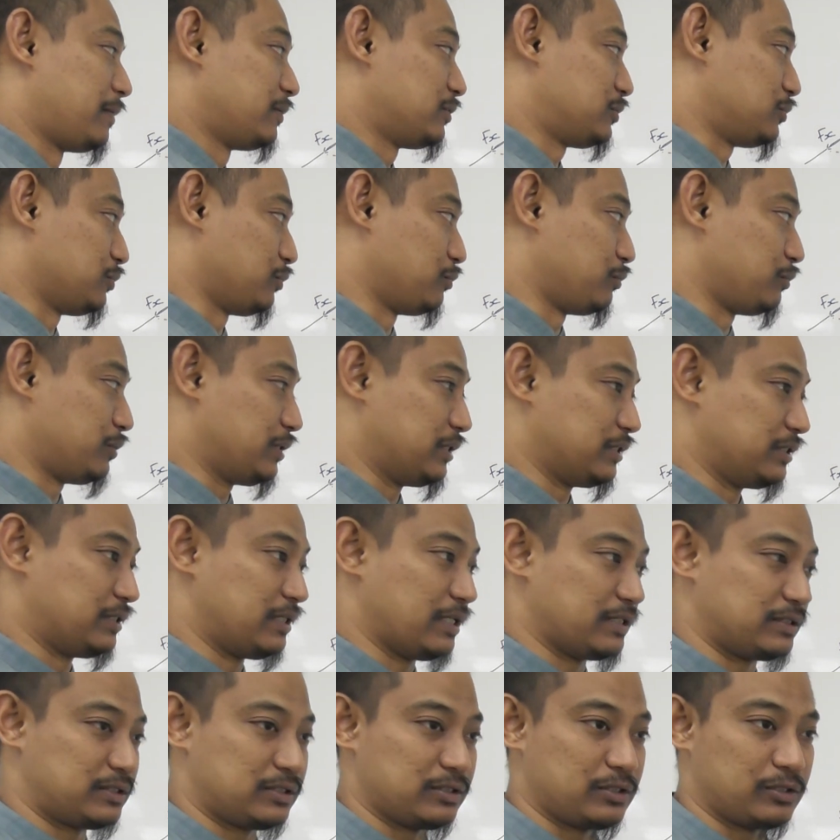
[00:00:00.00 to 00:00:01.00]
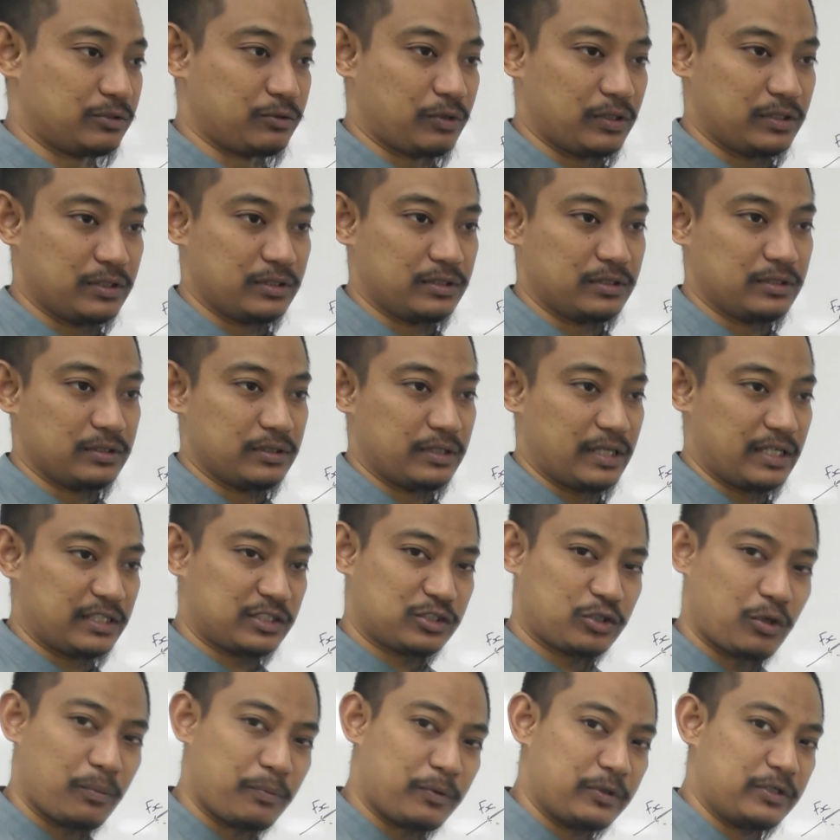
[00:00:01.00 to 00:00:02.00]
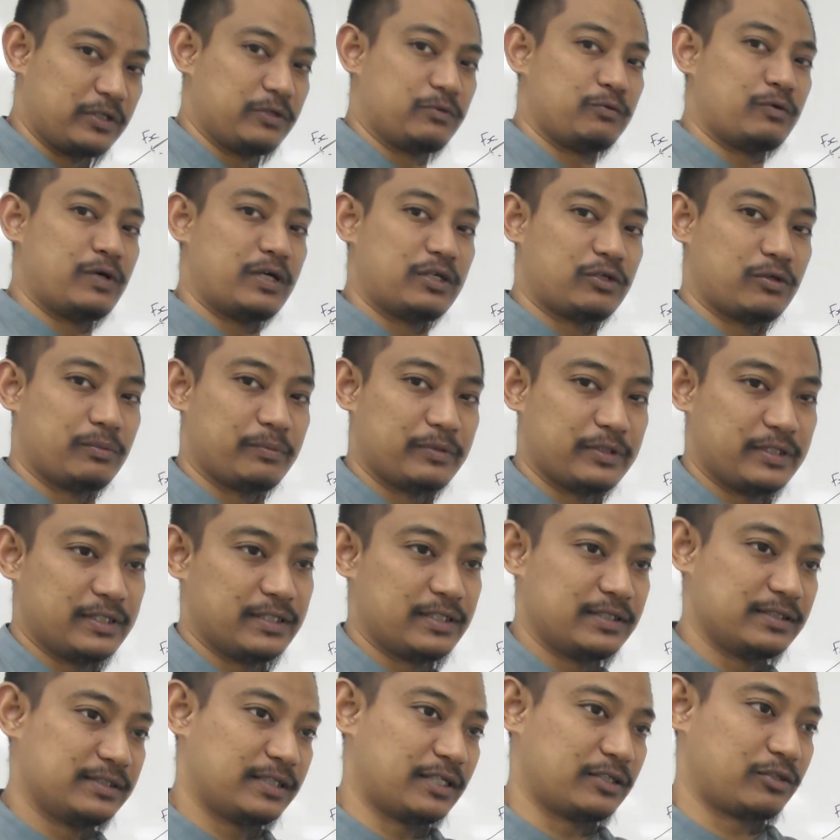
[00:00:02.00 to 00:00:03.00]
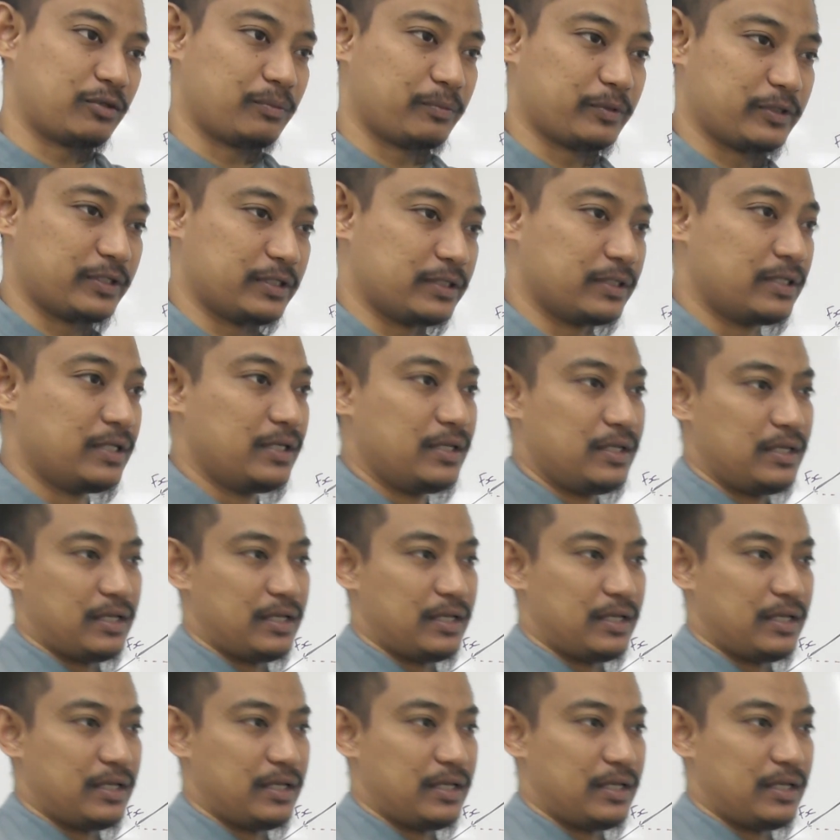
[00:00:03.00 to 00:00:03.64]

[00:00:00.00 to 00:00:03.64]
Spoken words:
So it does require the x component, y component, and z component,